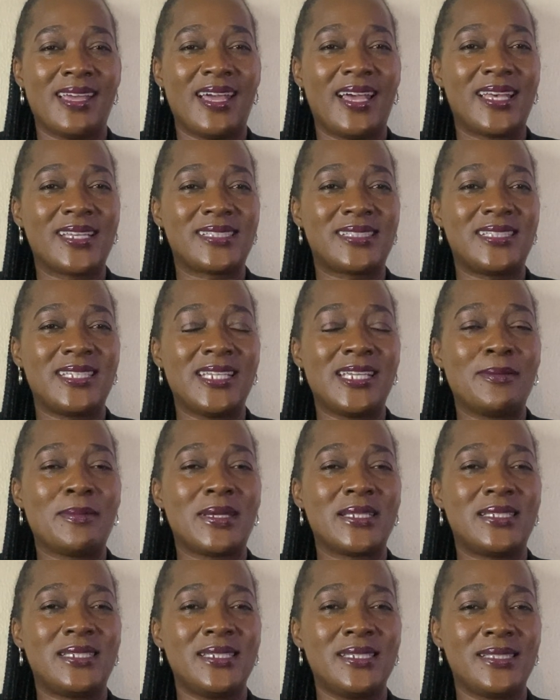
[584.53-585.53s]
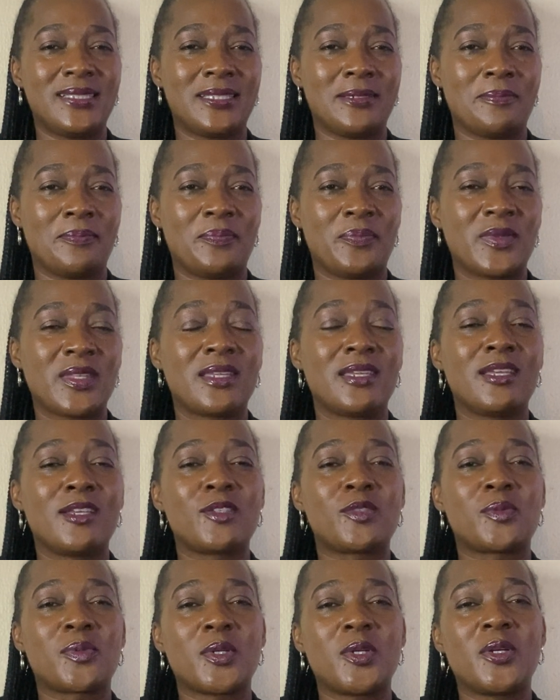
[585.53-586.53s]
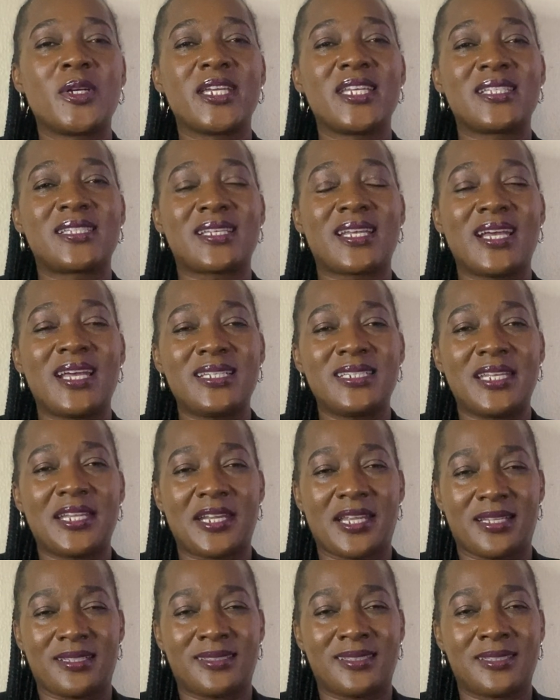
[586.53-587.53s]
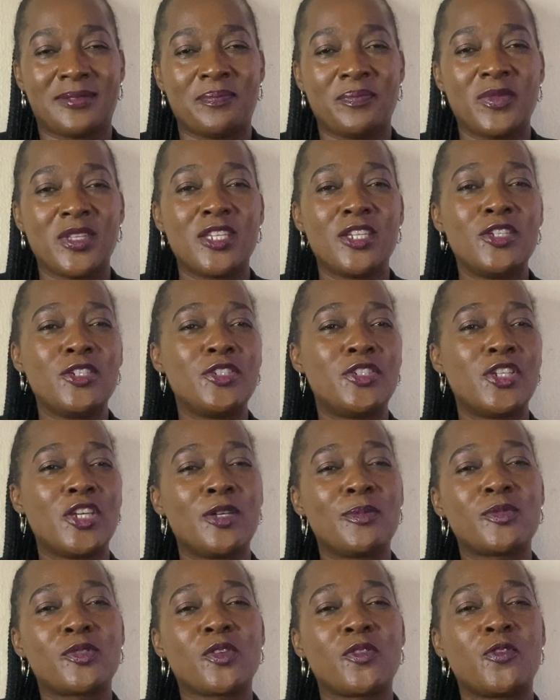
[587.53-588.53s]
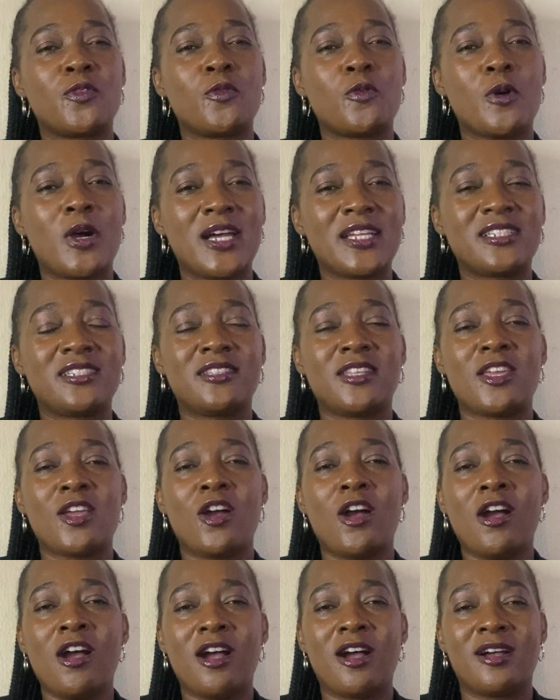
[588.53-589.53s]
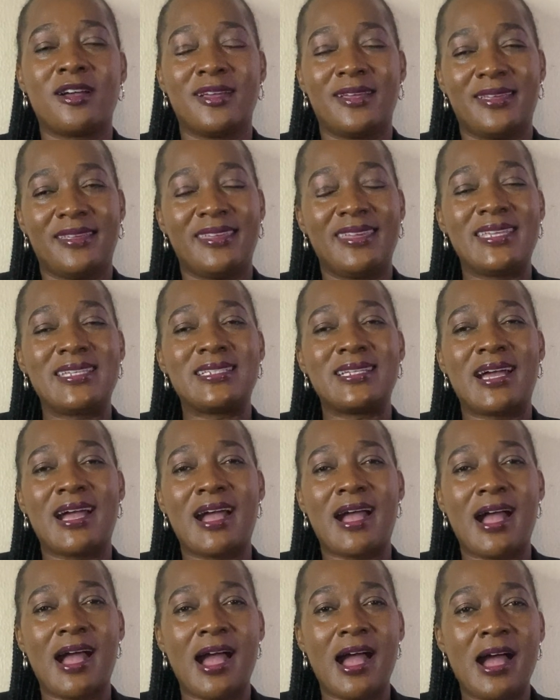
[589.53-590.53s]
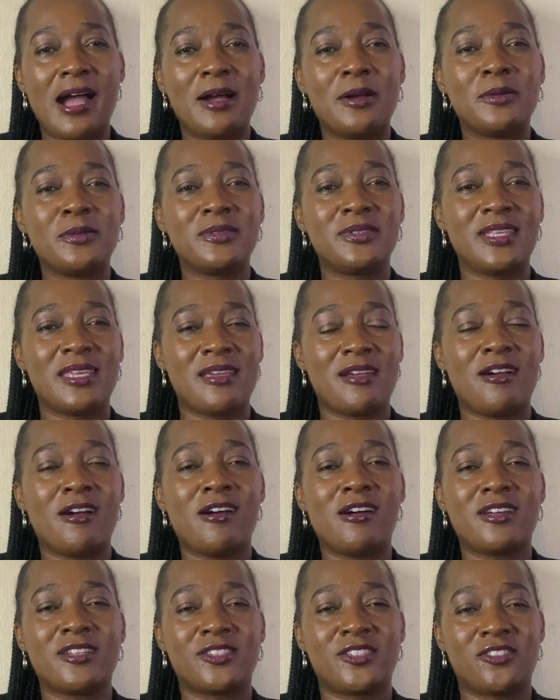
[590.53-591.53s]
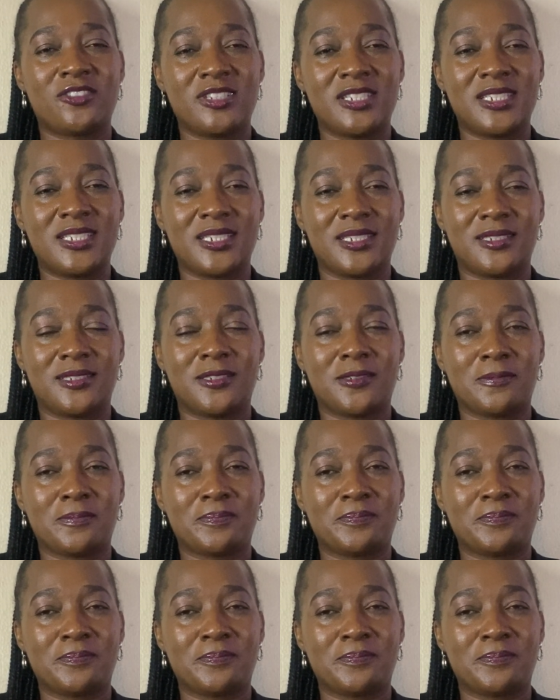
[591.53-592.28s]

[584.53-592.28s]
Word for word: astigmatism, as well as cataracts, in terms of what they are and how they are treated.